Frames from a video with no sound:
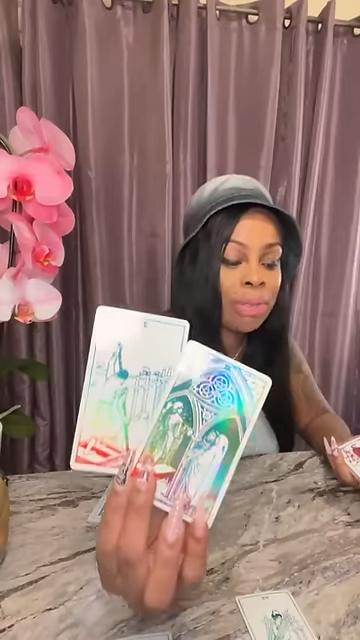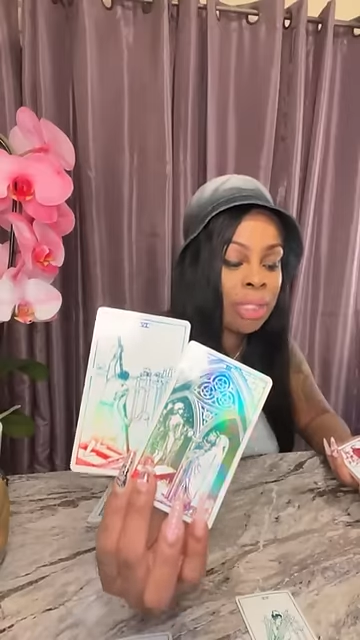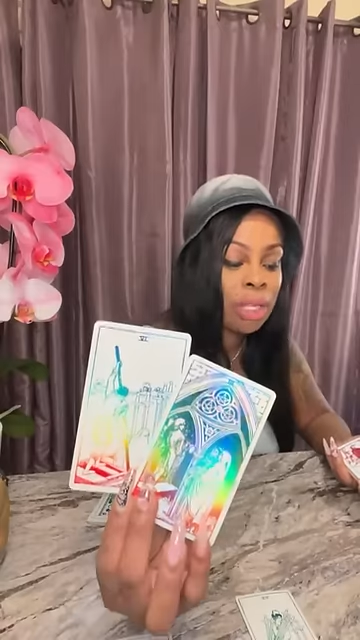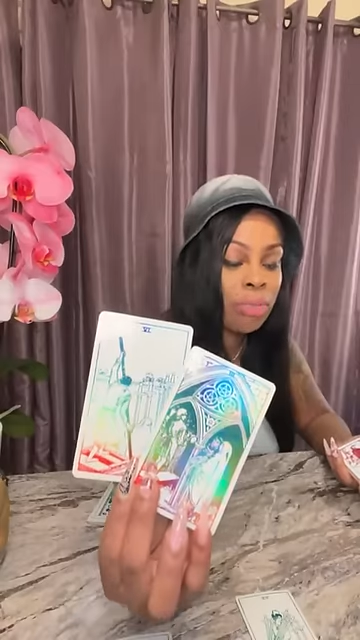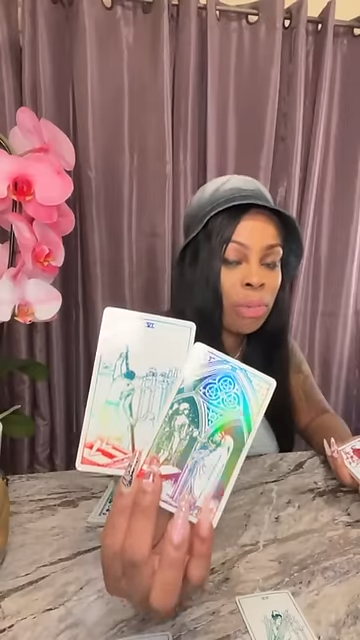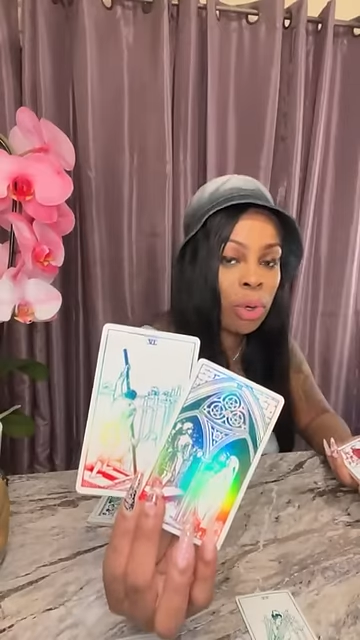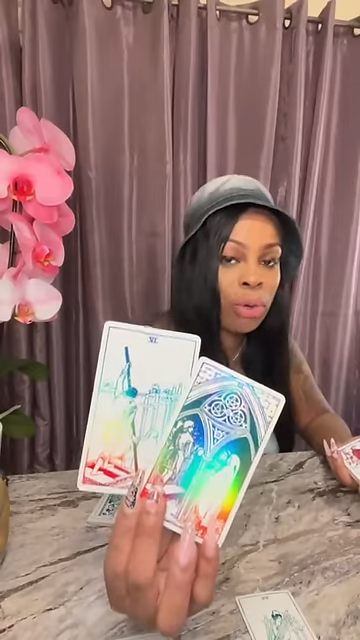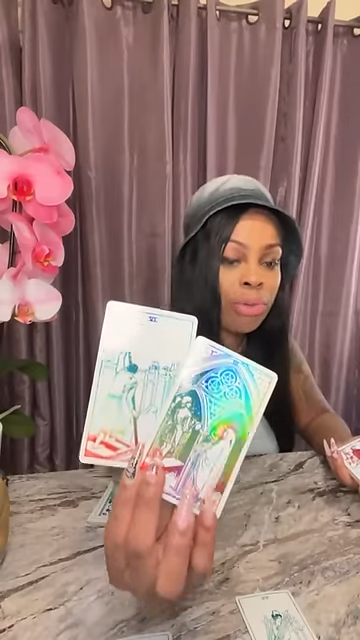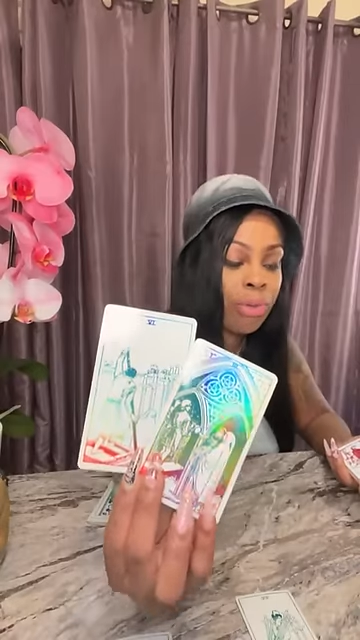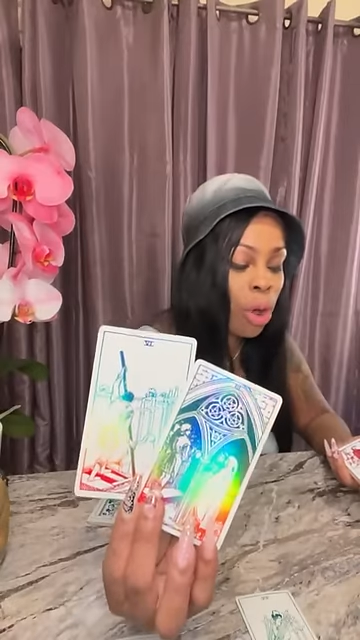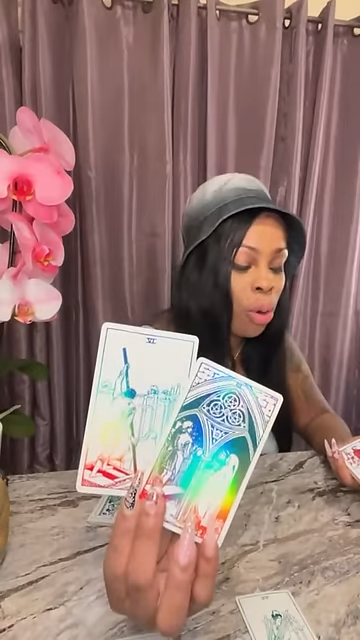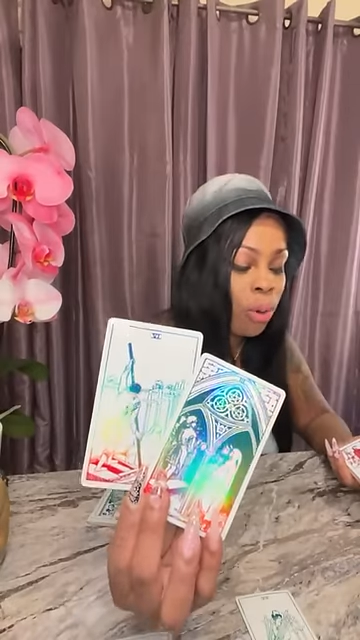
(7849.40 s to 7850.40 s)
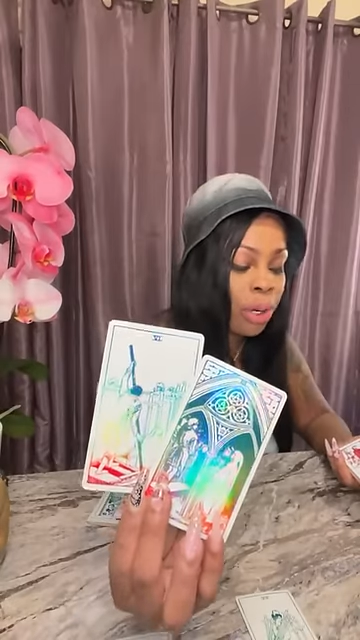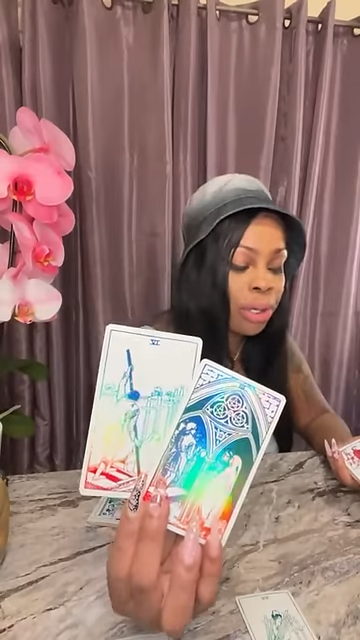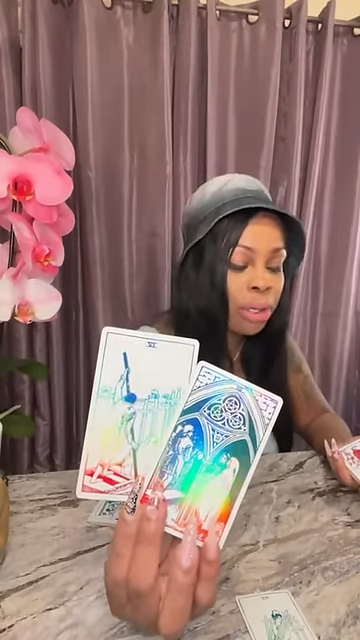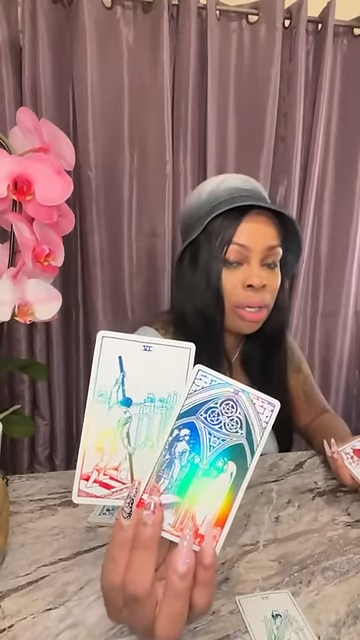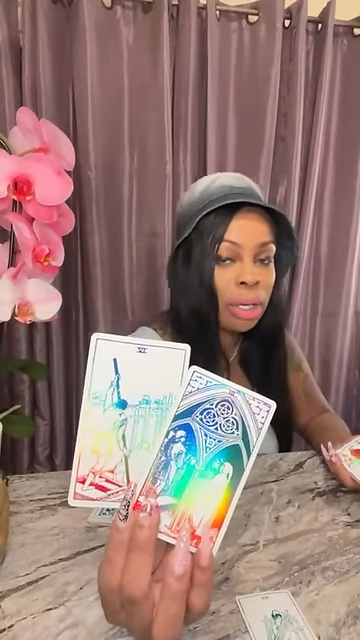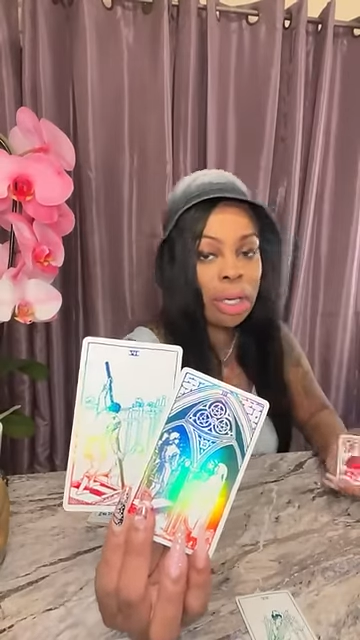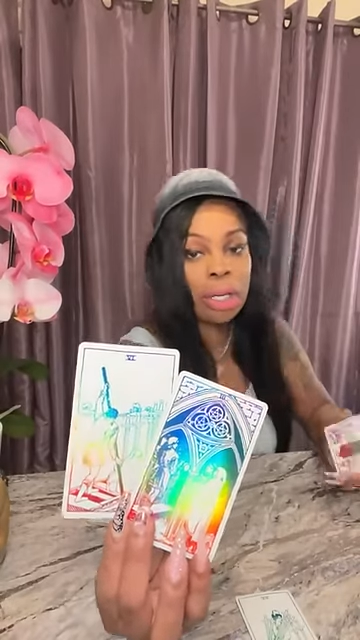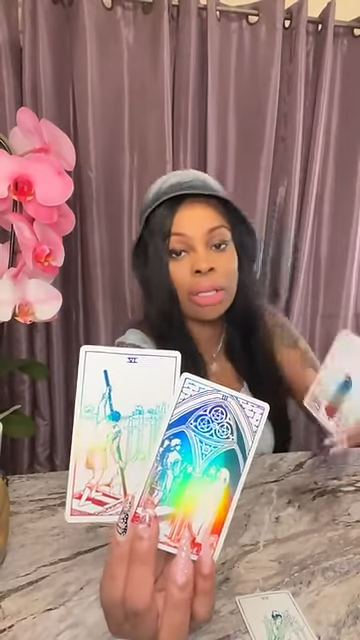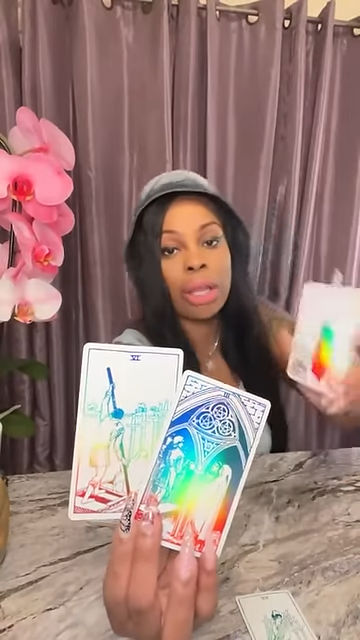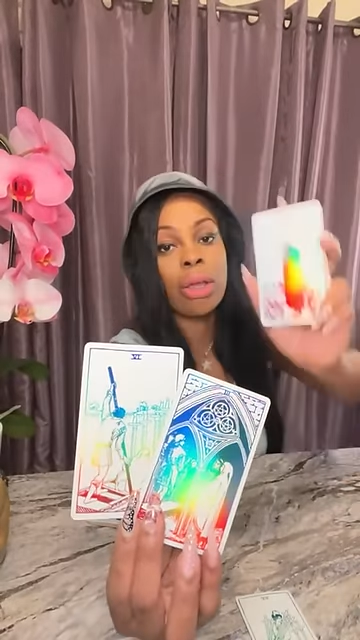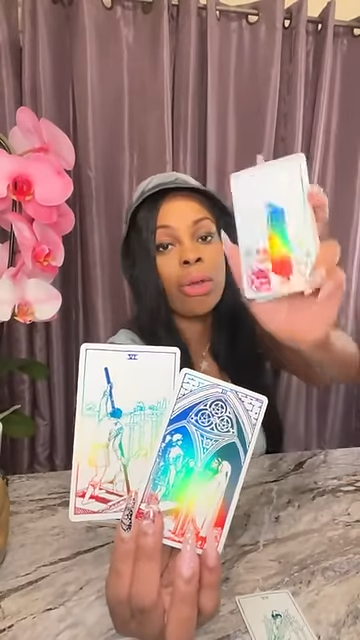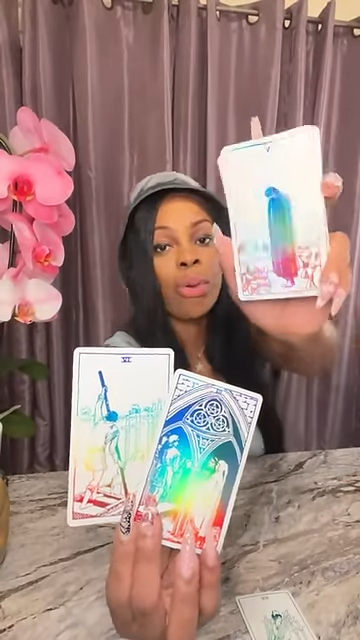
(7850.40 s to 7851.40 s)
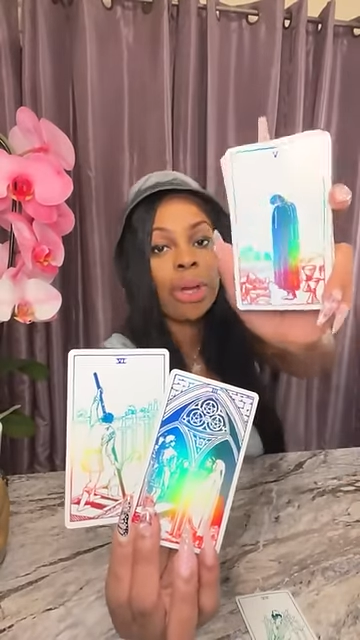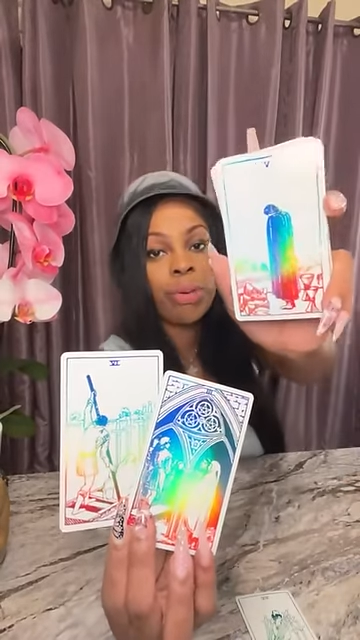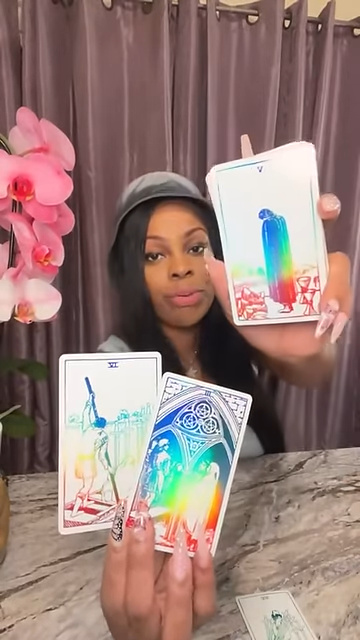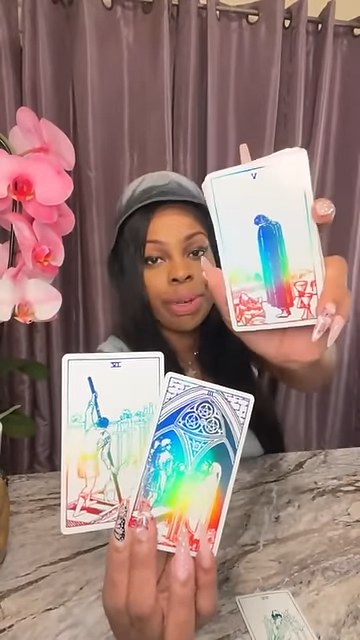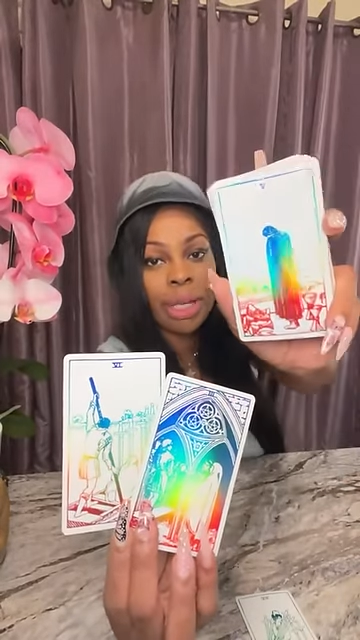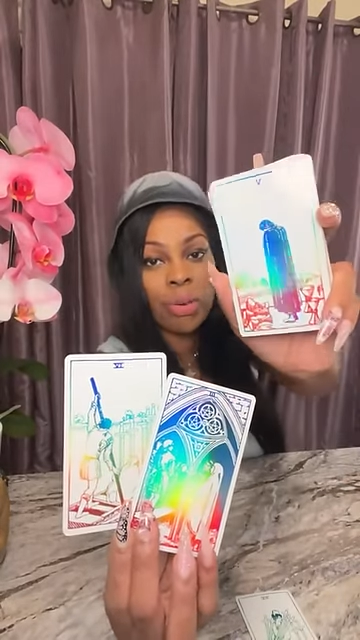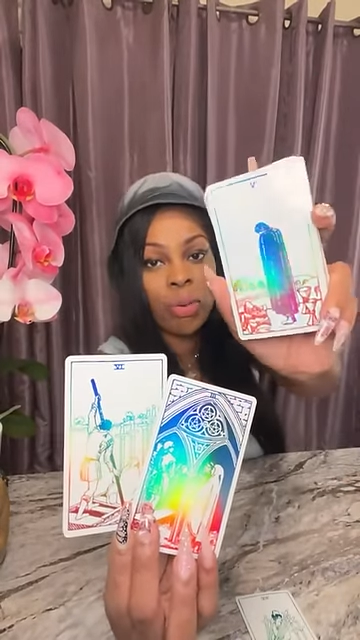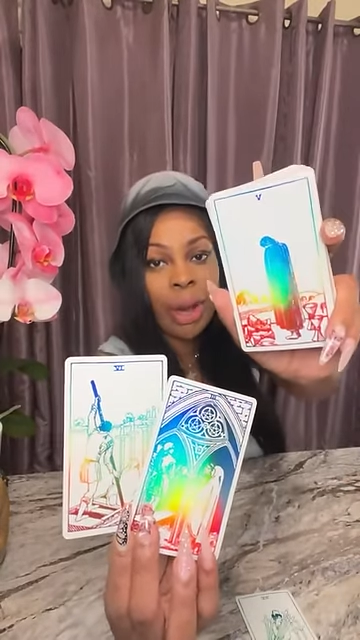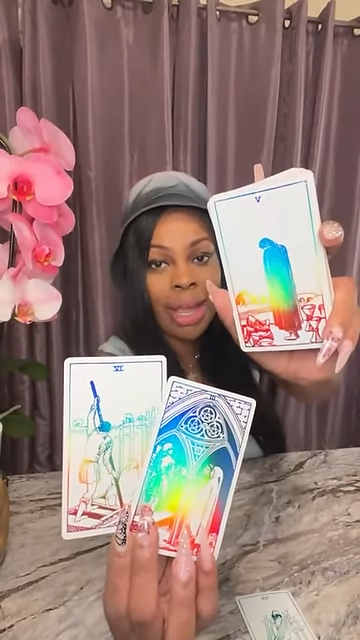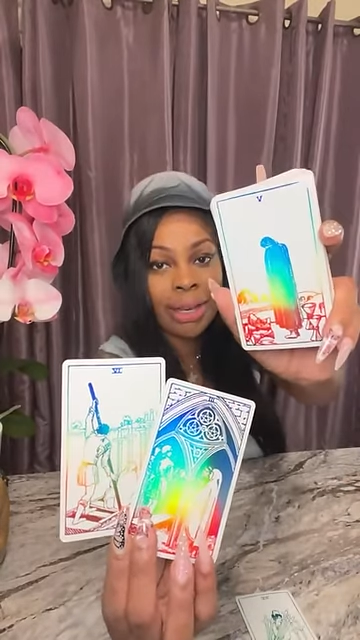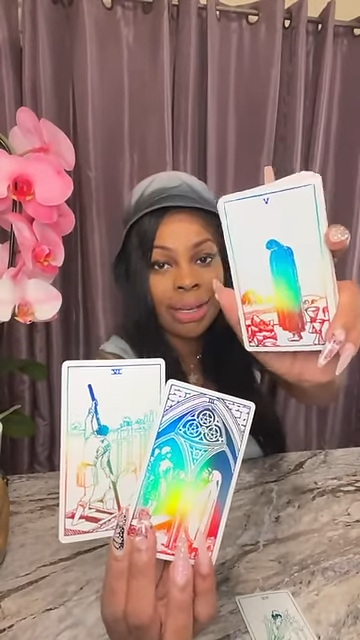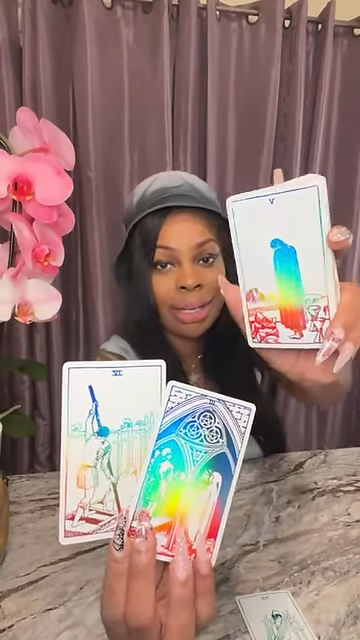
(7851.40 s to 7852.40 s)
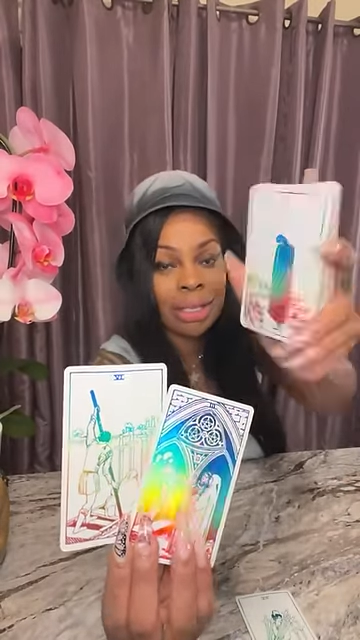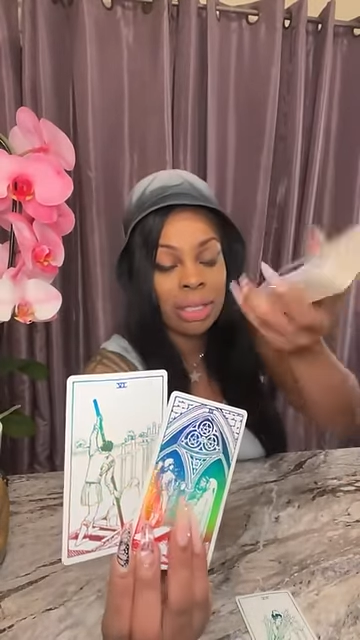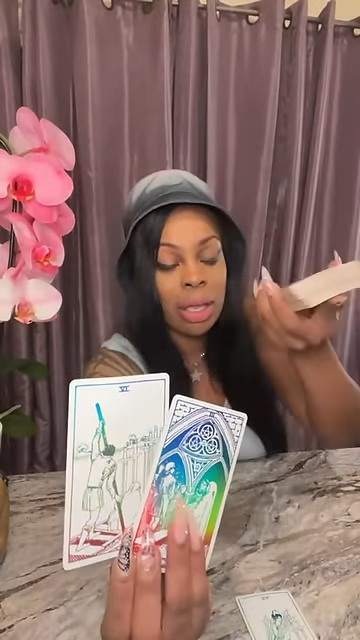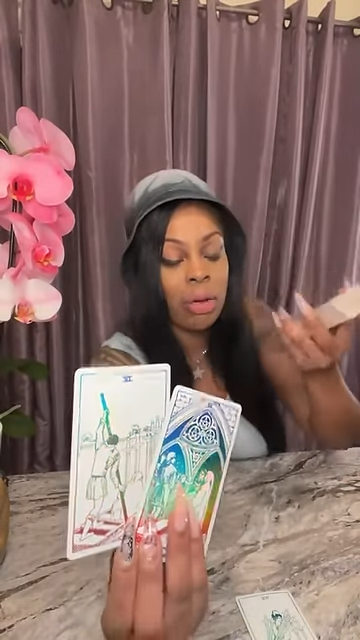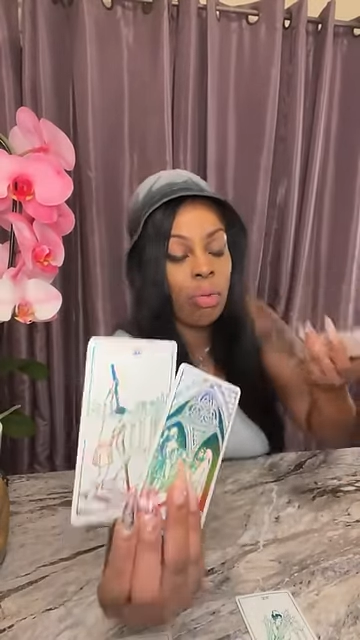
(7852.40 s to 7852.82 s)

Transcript: to move forward. They're going to regret this,